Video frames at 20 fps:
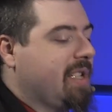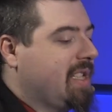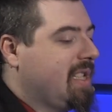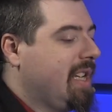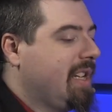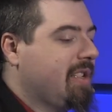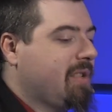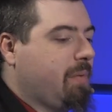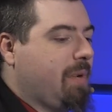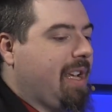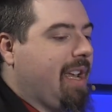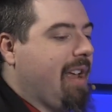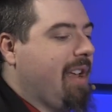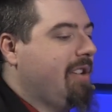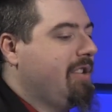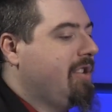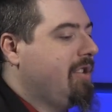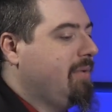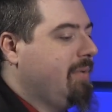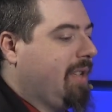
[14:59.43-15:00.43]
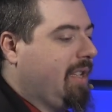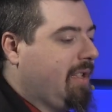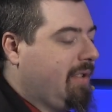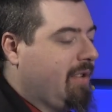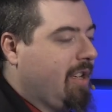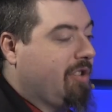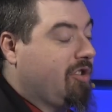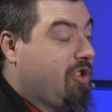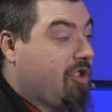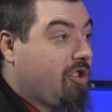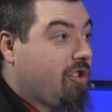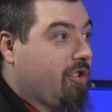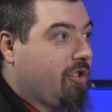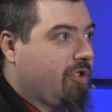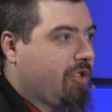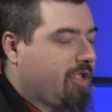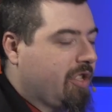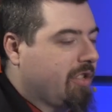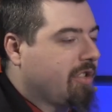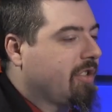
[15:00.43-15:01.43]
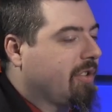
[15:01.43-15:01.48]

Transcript: things we can do and shouldn't